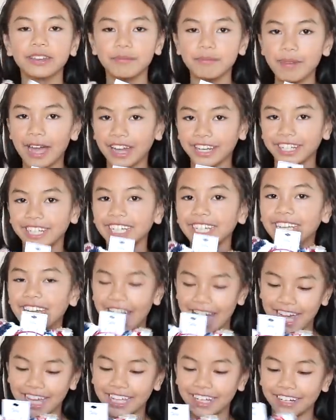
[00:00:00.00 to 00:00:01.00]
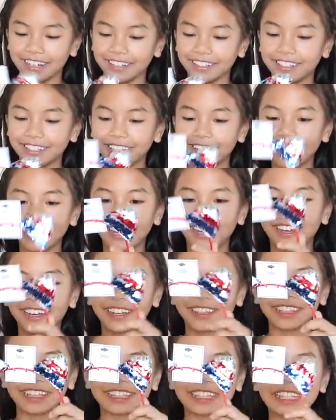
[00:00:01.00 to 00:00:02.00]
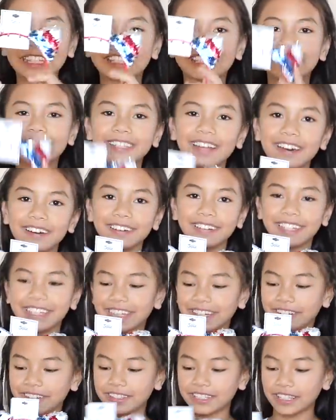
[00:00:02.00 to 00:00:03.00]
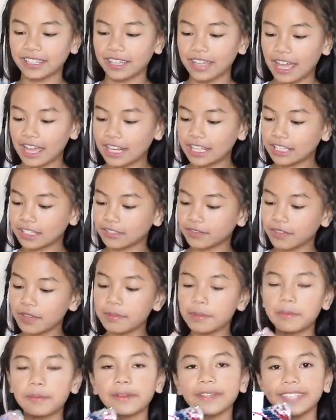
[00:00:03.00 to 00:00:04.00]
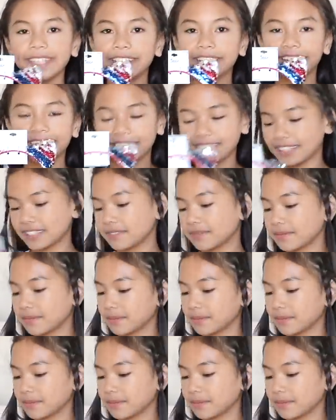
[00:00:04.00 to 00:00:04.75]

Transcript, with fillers: the matching cat ears. This is so cute. And it's flippable sequins.